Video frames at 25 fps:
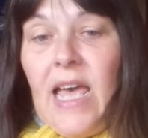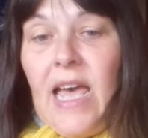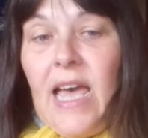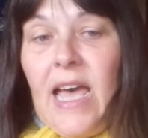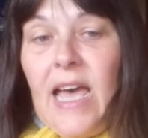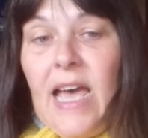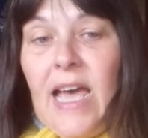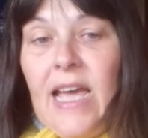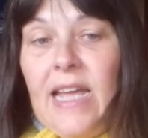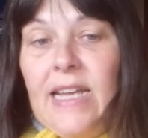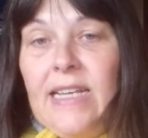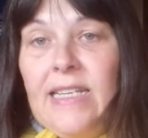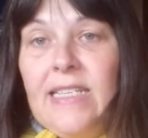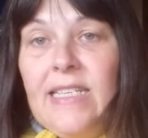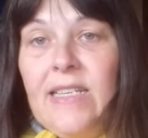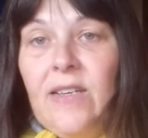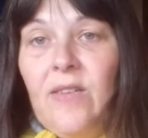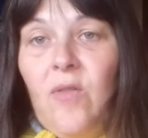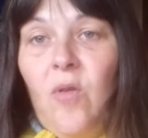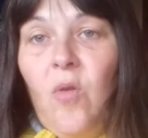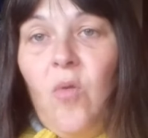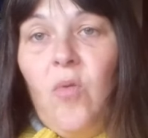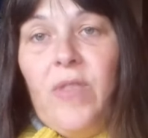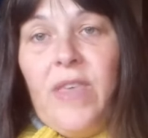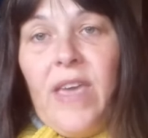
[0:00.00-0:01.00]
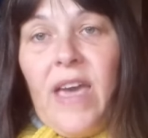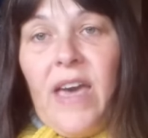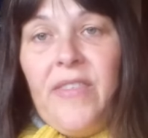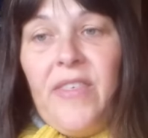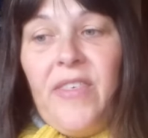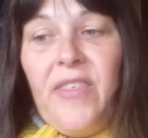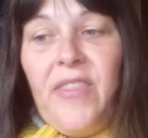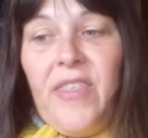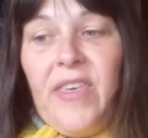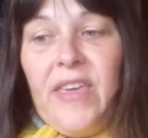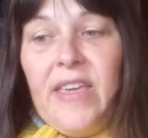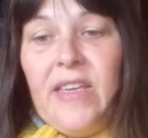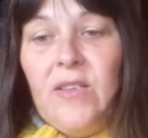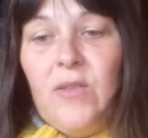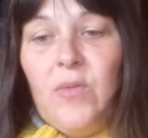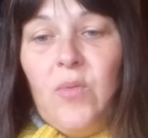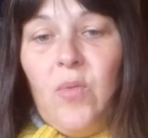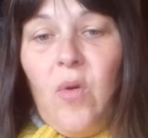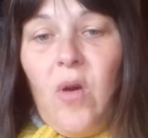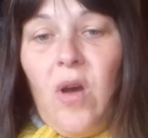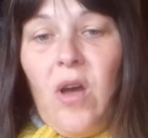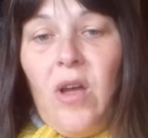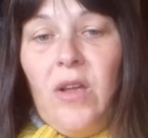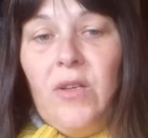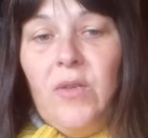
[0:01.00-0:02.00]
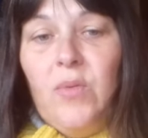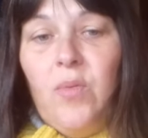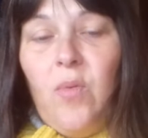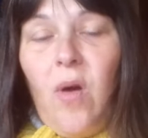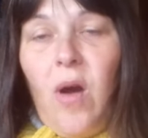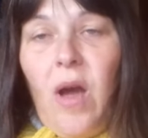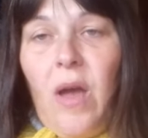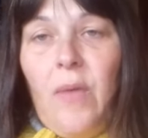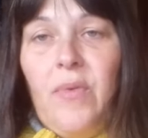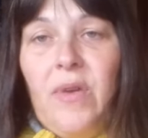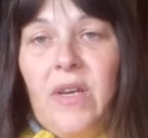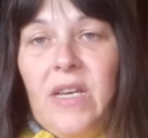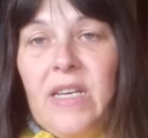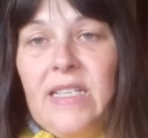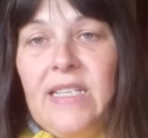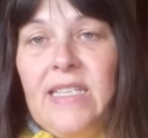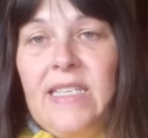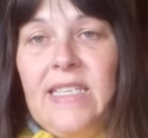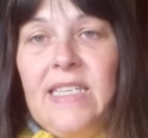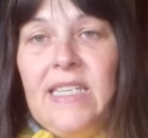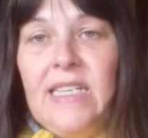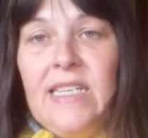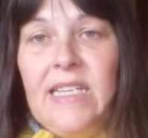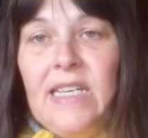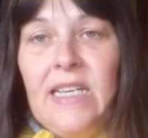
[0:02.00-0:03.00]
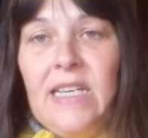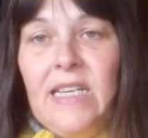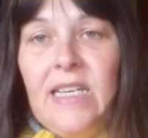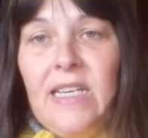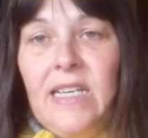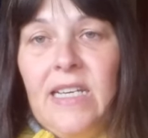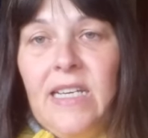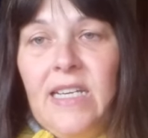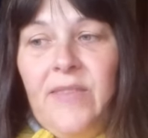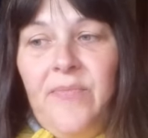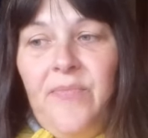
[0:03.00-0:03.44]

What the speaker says: And all the other things weren't what I would consider